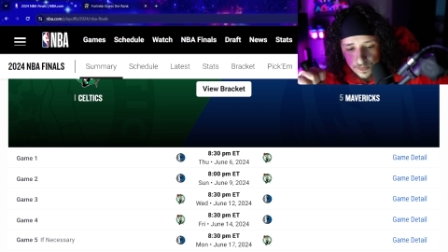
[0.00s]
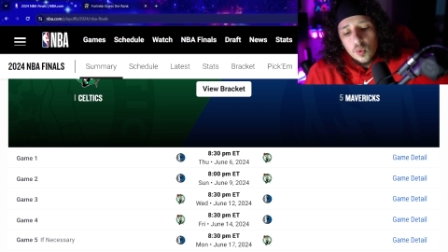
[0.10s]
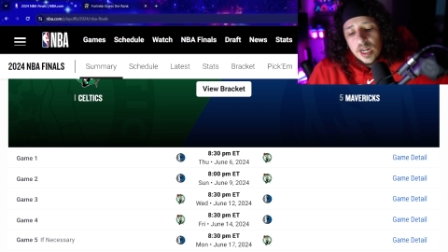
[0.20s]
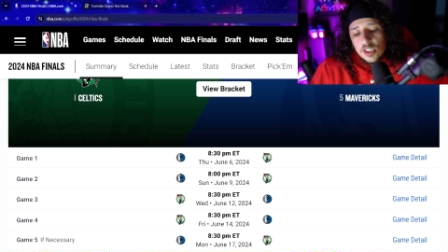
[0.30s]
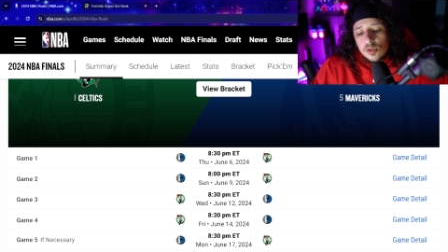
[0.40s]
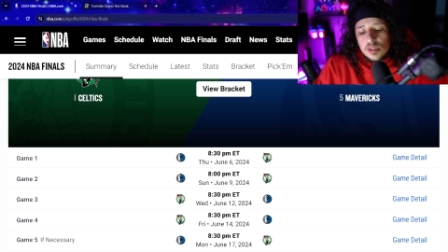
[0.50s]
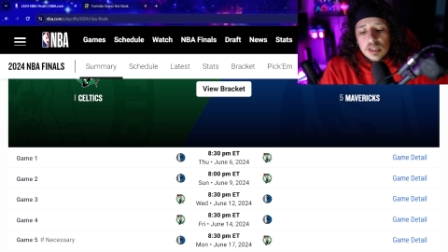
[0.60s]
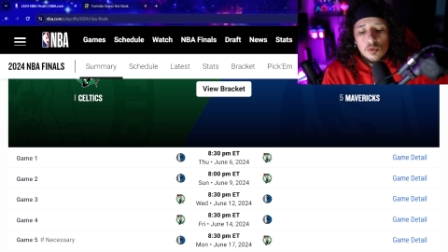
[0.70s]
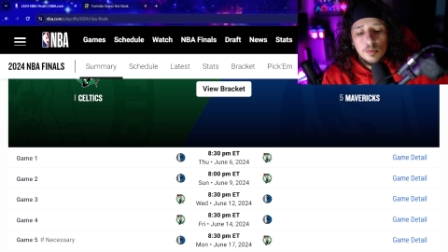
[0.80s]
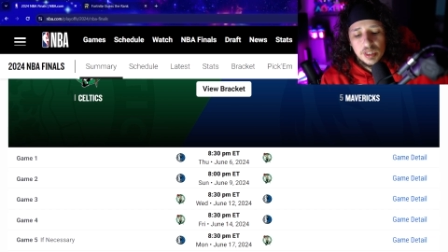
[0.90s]
What I do
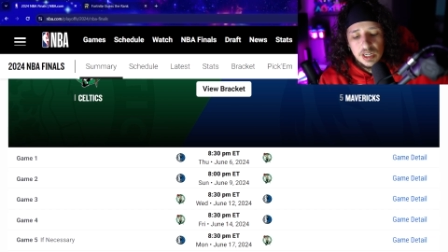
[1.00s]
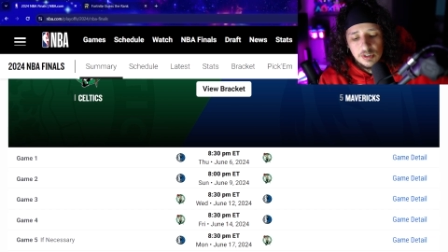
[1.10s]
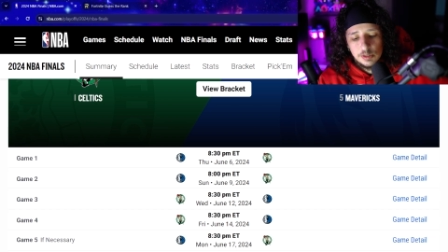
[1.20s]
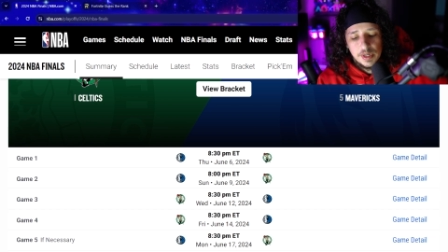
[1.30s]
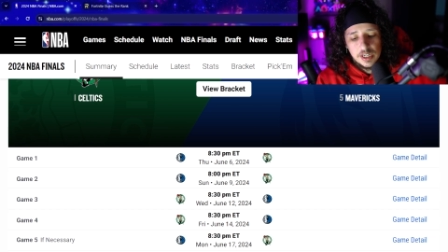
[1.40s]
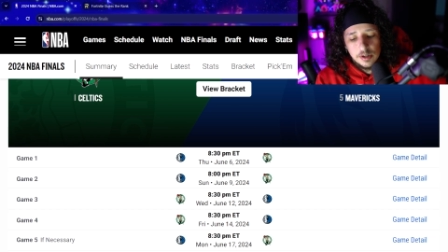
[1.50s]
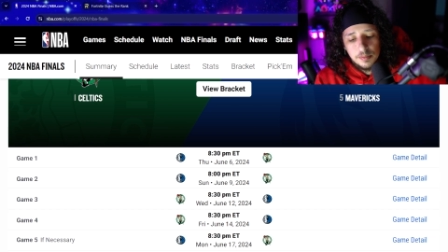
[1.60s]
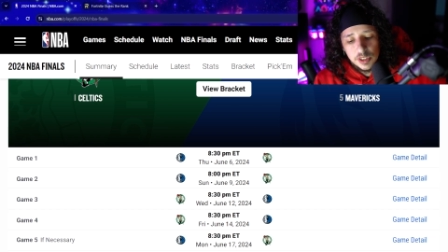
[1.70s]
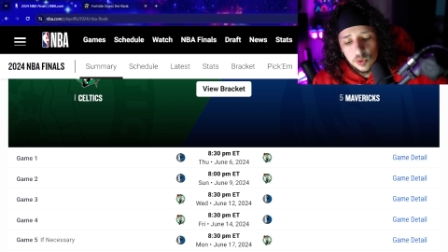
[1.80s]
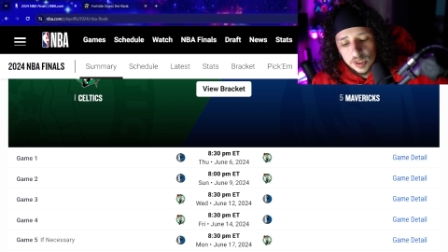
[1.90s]
think will be the difference maker
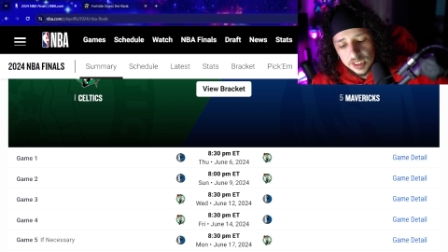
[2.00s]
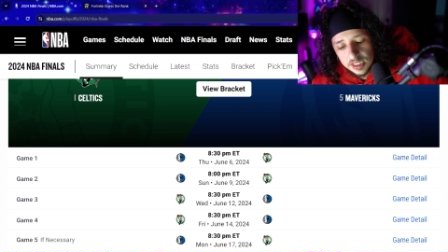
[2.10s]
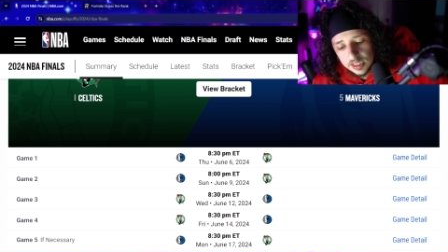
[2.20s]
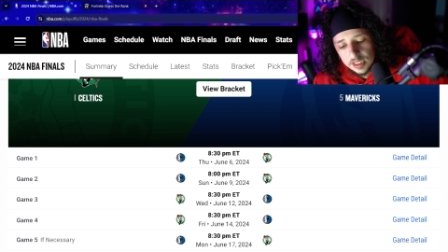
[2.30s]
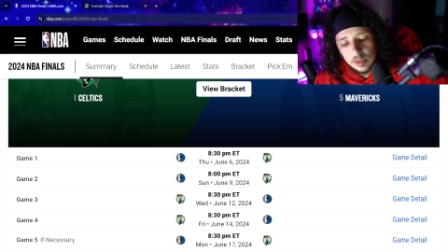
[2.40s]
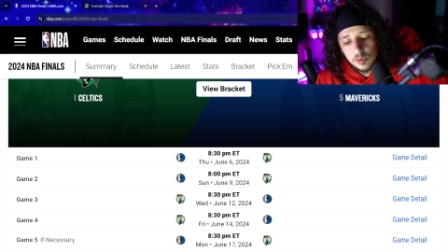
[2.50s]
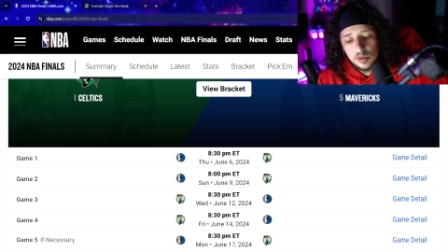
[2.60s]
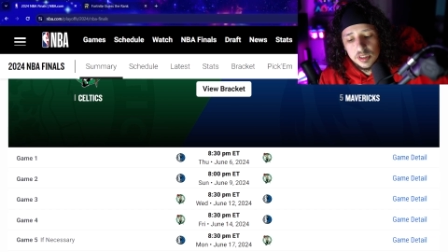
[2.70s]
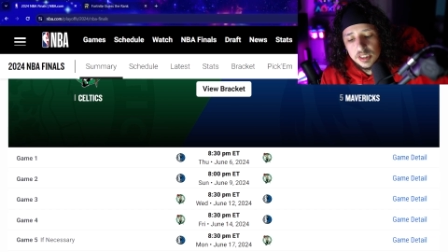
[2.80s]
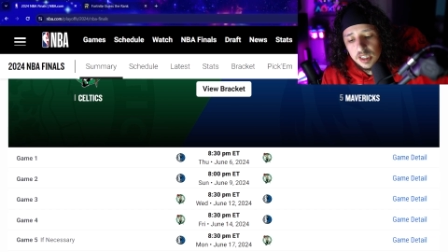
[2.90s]
between the
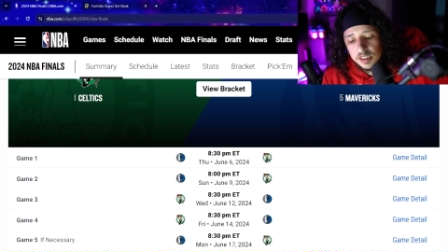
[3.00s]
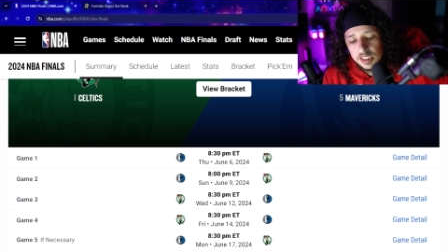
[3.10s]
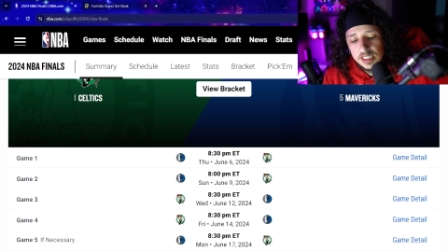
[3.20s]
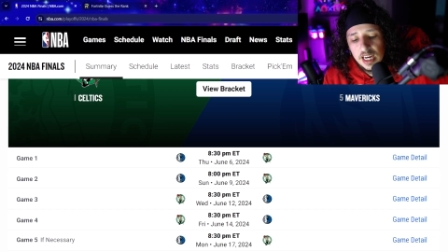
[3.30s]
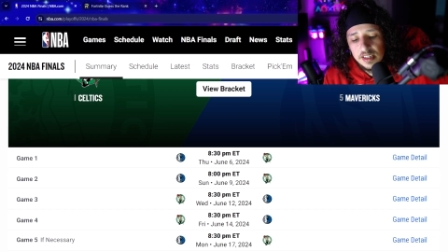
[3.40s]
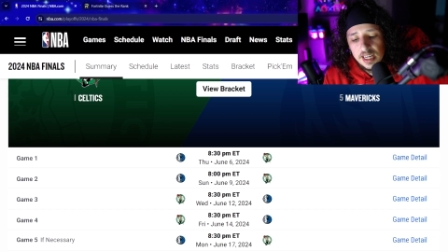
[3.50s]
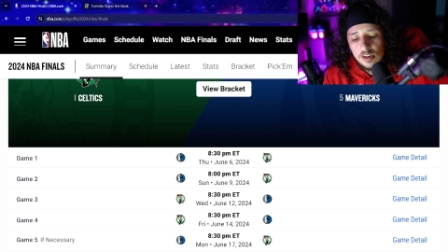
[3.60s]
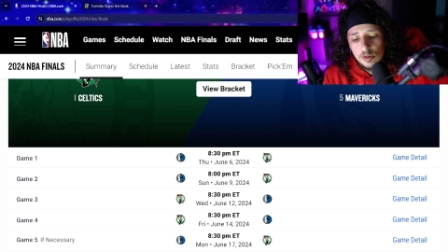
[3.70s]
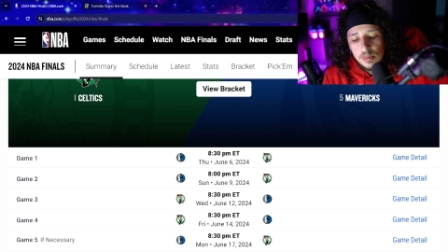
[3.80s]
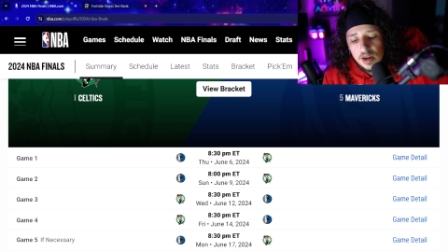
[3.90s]
Timberwolves and Celtics and how they
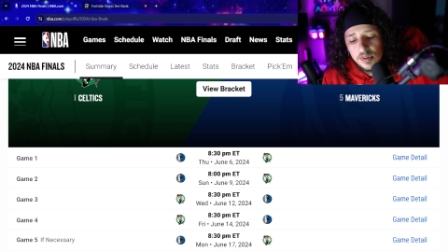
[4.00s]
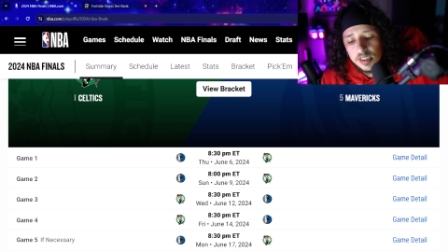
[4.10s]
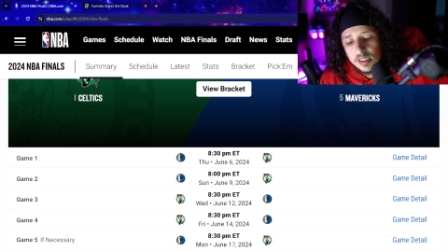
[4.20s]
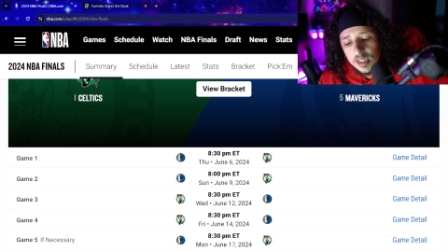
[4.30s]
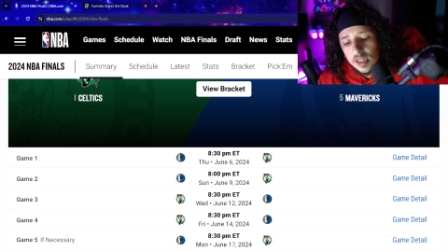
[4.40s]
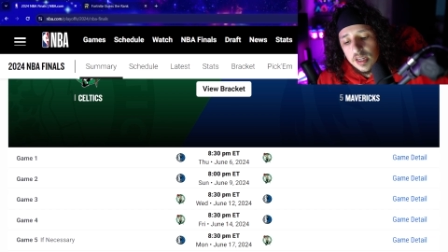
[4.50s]
handle the Mavericks